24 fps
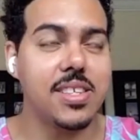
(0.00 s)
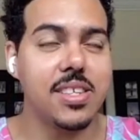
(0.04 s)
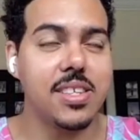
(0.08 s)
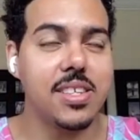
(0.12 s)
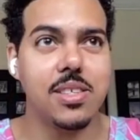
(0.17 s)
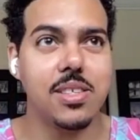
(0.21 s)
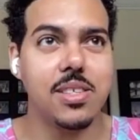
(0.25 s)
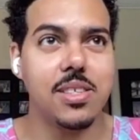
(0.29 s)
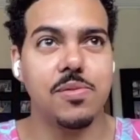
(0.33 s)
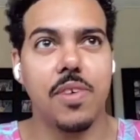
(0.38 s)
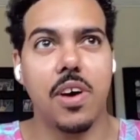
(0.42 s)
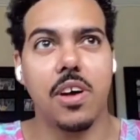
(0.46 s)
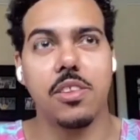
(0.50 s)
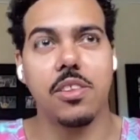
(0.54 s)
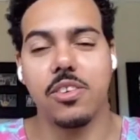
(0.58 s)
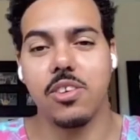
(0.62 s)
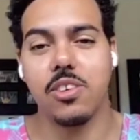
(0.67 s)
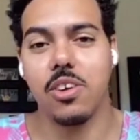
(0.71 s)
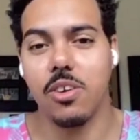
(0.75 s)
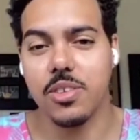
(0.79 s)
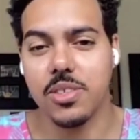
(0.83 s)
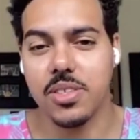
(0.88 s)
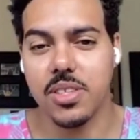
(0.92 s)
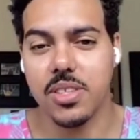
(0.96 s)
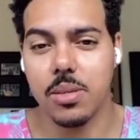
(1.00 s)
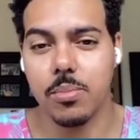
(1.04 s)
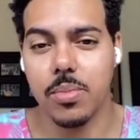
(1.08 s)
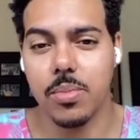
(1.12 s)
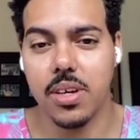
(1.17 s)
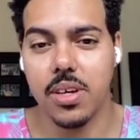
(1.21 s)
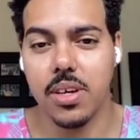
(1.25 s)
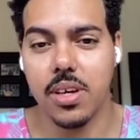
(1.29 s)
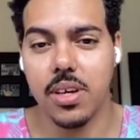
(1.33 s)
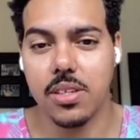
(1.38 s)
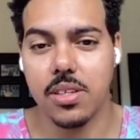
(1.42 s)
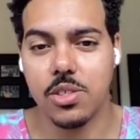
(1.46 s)
His father calls him
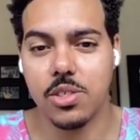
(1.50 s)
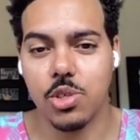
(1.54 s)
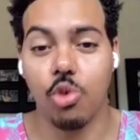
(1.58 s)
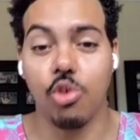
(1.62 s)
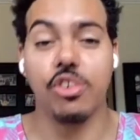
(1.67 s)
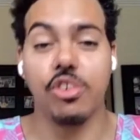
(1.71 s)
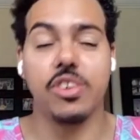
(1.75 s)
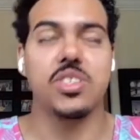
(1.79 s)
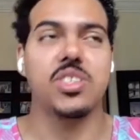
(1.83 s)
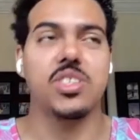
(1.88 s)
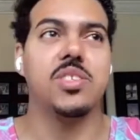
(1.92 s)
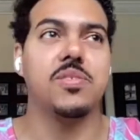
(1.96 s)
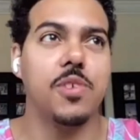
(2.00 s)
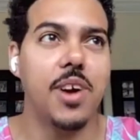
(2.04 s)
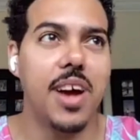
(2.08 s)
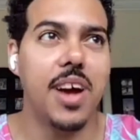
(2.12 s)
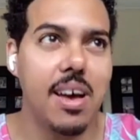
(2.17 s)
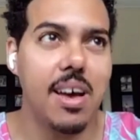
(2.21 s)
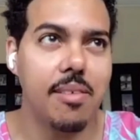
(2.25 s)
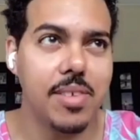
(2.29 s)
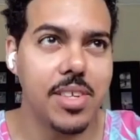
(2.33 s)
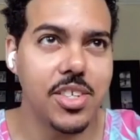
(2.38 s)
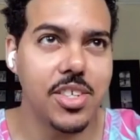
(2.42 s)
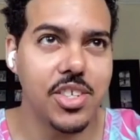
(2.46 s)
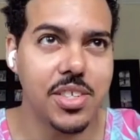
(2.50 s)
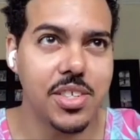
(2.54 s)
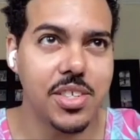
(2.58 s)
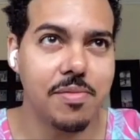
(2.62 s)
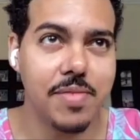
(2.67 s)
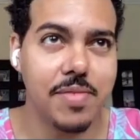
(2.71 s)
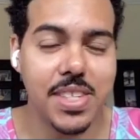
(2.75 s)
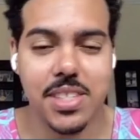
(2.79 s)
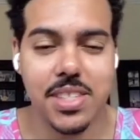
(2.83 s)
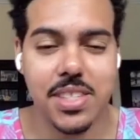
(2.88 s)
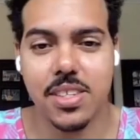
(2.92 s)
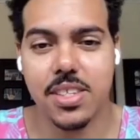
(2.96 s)
a tourist for having just
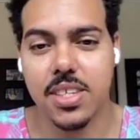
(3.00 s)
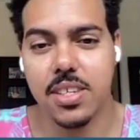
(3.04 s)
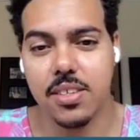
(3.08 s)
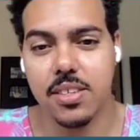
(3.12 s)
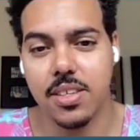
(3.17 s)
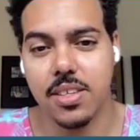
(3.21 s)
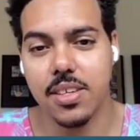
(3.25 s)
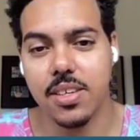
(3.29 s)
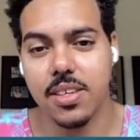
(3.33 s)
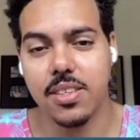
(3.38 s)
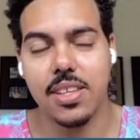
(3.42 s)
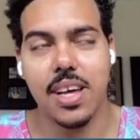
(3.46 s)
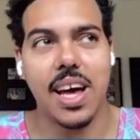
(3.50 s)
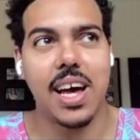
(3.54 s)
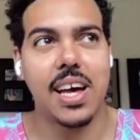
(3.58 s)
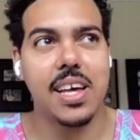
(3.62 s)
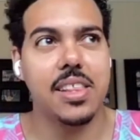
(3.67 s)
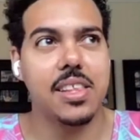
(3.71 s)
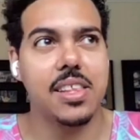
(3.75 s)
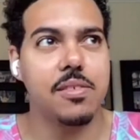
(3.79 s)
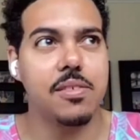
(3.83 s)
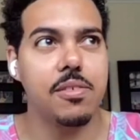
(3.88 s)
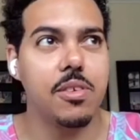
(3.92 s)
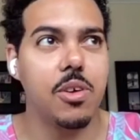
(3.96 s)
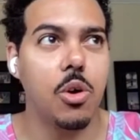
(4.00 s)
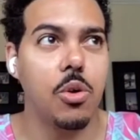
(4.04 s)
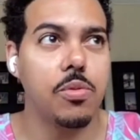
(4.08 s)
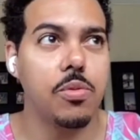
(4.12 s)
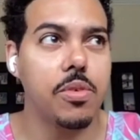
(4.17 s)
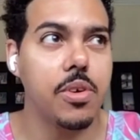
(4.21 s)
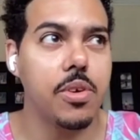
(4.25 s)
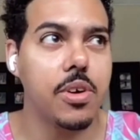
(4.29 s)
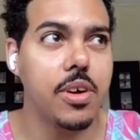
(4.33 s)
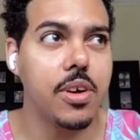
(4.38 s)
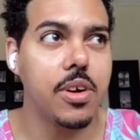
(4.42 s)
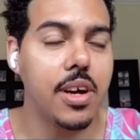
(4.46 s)
visited the island
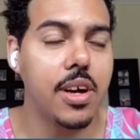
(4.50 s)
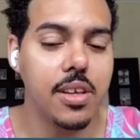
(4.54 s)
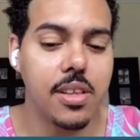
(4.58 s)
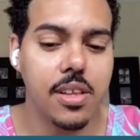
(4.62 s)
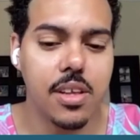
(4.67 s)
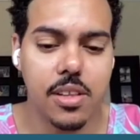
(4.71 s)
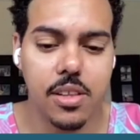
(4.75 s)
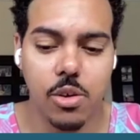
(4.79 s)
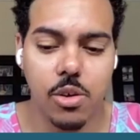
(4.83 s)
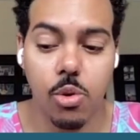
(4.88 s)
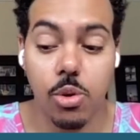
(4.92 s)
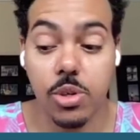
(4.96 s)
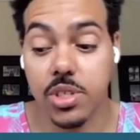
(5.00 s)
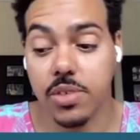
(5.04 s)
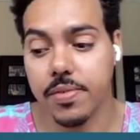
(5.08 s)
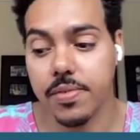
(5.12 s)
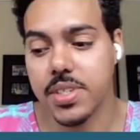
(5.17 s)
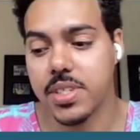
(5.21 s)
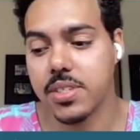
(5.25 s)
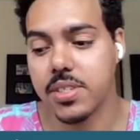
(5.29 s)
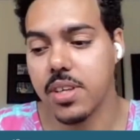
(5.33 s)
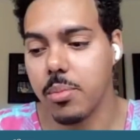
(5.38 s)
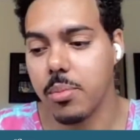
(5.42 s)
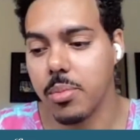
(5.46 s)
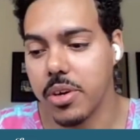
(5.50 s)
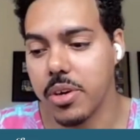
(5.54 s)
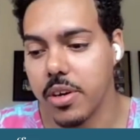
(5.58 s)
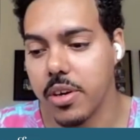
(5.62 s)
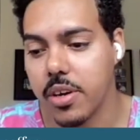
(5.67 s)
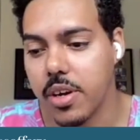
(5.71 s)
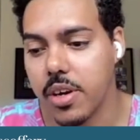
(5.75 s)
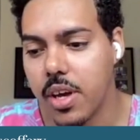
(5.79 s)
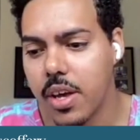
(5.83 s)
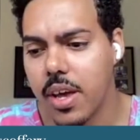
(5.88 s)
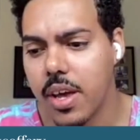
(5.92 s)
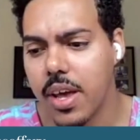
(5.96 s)
over the course of a summer.
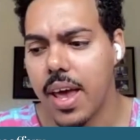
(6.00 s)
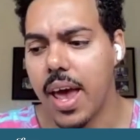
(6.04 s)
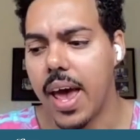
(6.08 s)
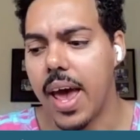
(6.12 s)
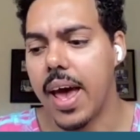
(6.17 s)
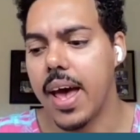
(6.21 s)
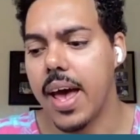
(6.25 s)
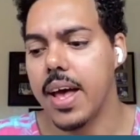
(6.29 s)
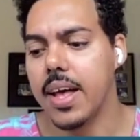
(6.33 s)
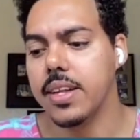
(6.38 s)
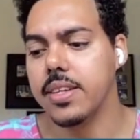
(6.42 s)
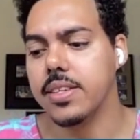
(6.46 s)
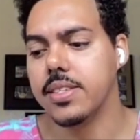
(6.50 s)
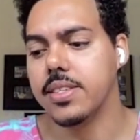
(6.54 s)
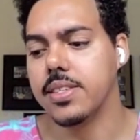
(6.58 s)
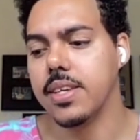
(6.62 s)
And